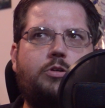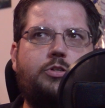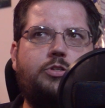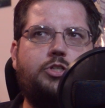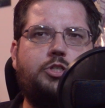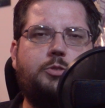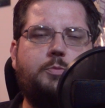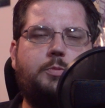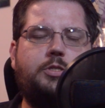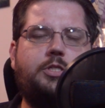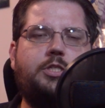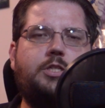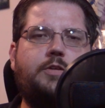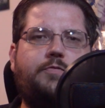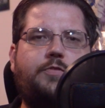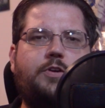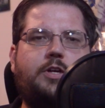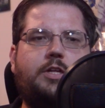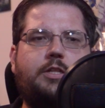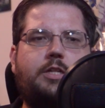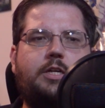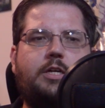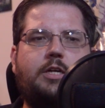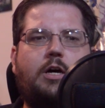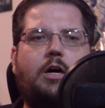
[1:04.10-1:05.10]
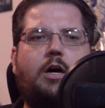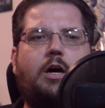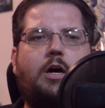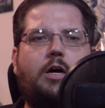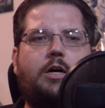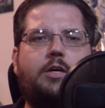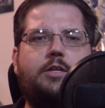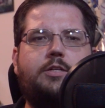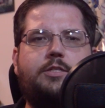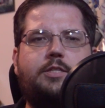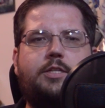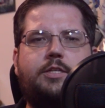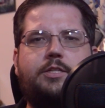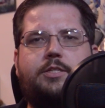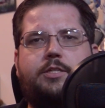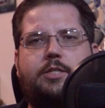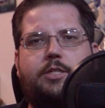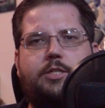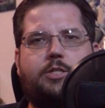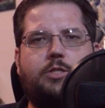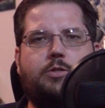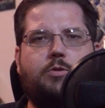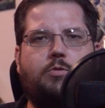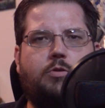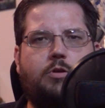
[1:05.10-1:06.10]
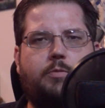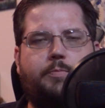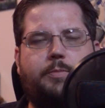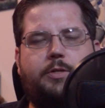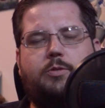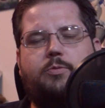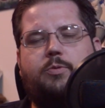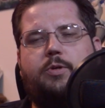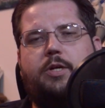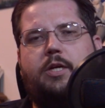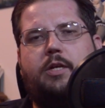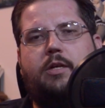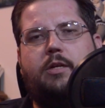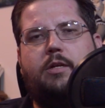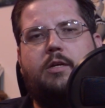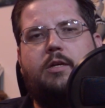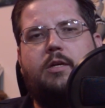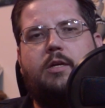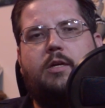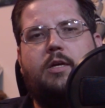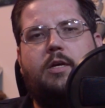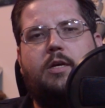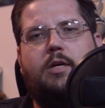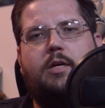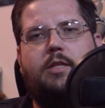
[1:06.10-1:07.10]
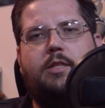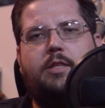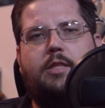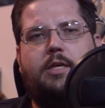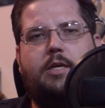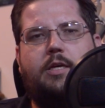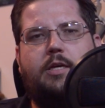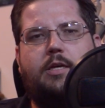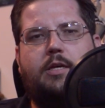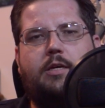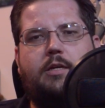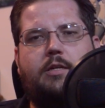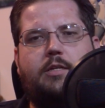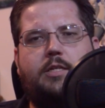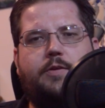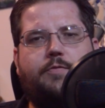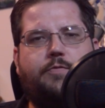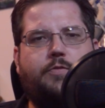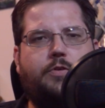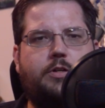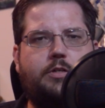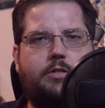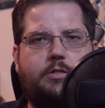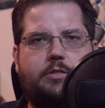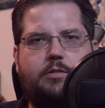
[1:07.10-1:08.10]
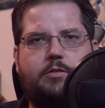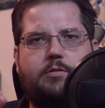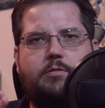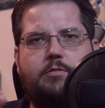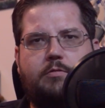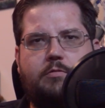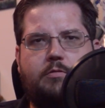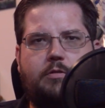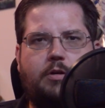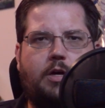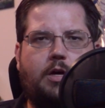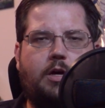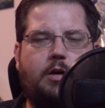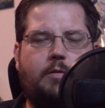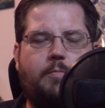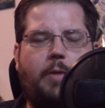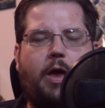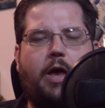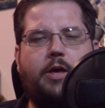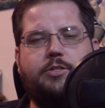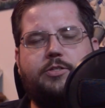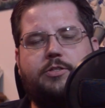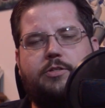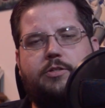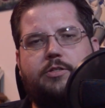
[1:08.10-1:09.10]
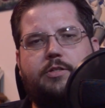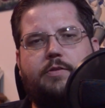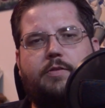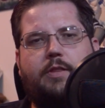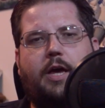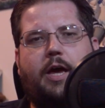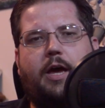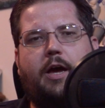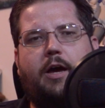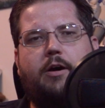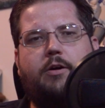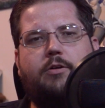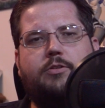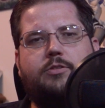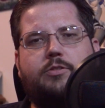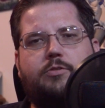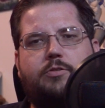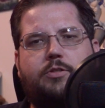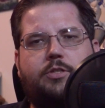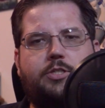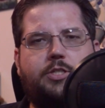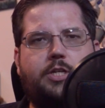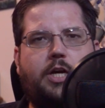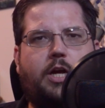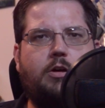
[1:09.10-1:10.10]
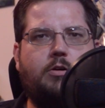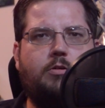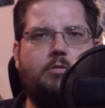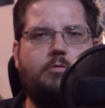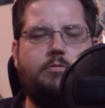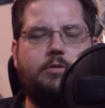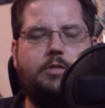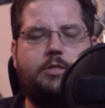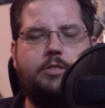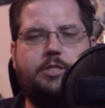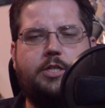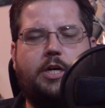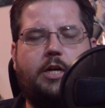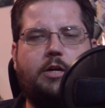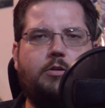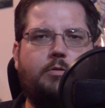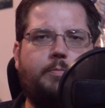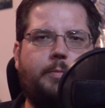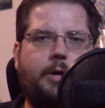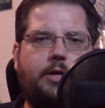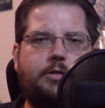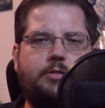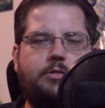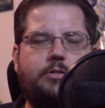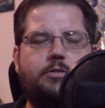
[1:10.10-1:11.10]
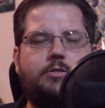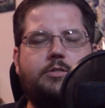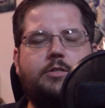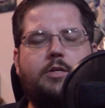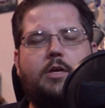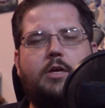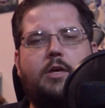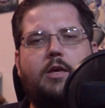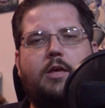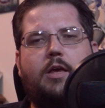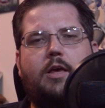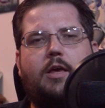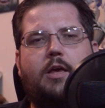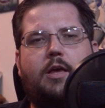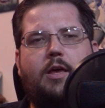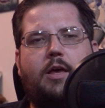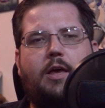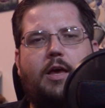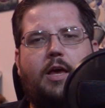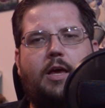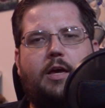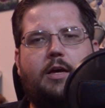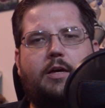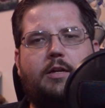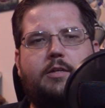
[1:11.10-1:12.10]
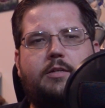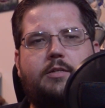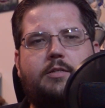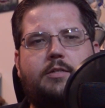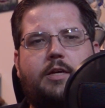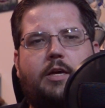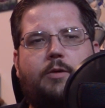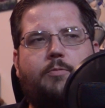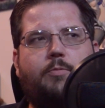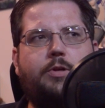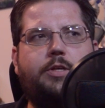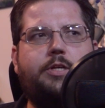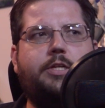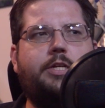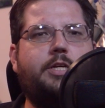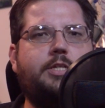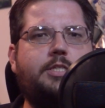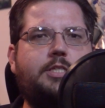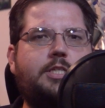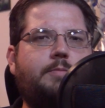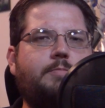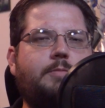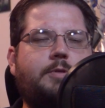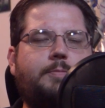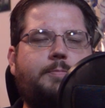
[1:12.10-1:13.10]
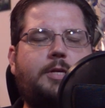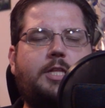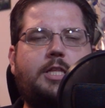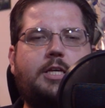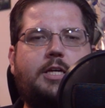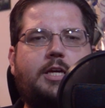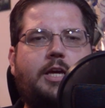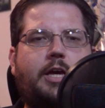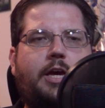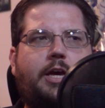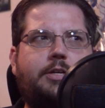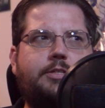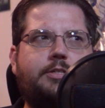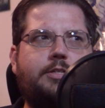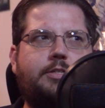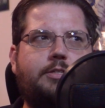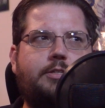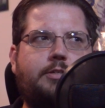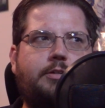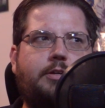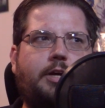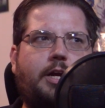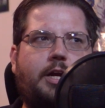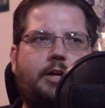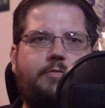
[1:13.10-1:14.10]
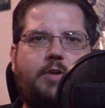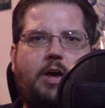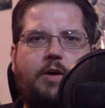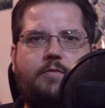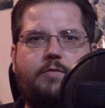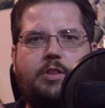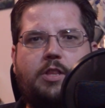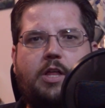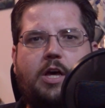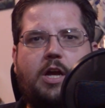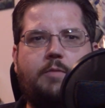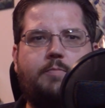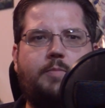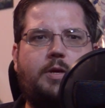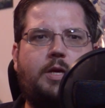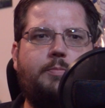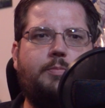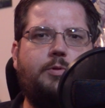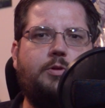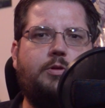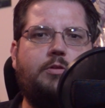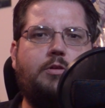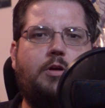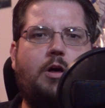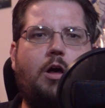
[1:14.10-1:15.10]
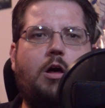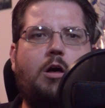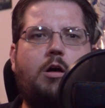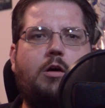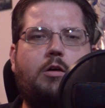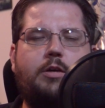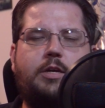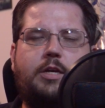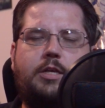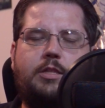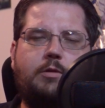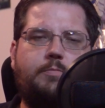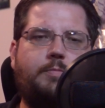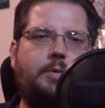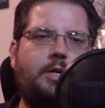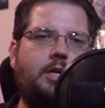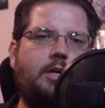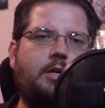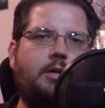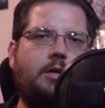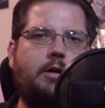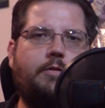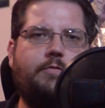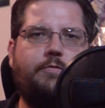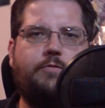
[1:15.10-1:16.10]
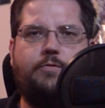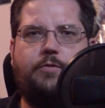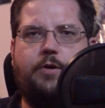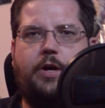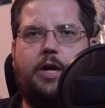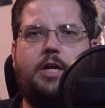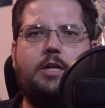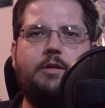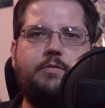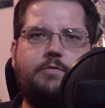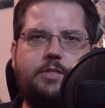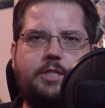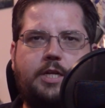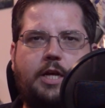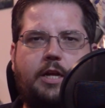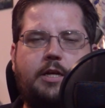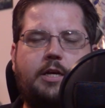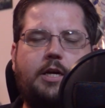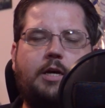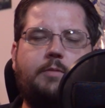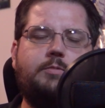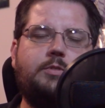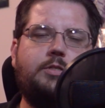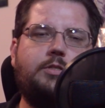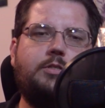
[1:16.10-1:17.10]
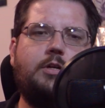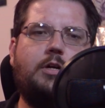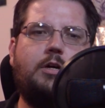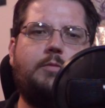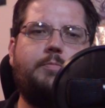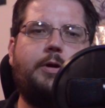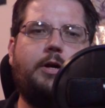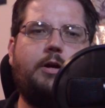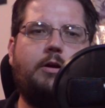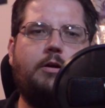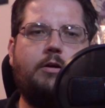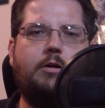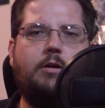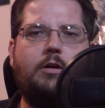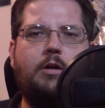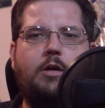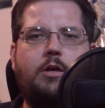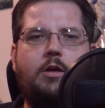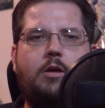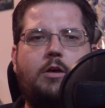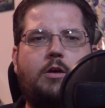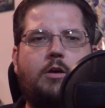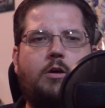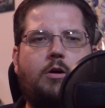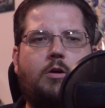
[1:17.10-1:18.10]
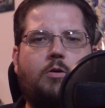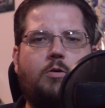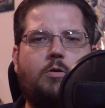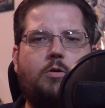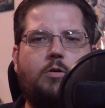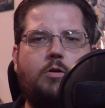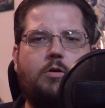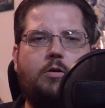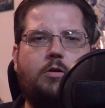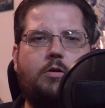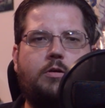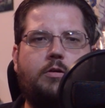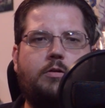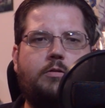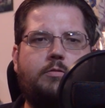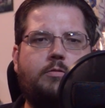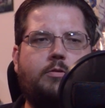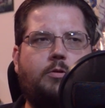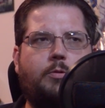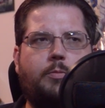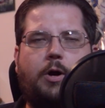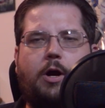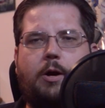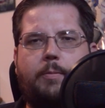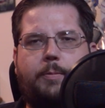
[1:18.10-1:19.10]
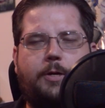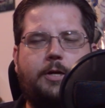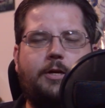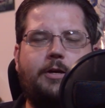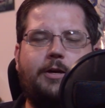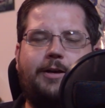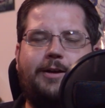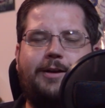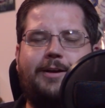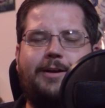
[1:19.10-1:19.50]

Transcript: to specifically cause this discord between the different uh, masters of the house, or the shadow, the shadow masters. And it really does seem to be the case, as you kind of have a lot of people all either being afraid of standing up to Starbearer or or Barbie,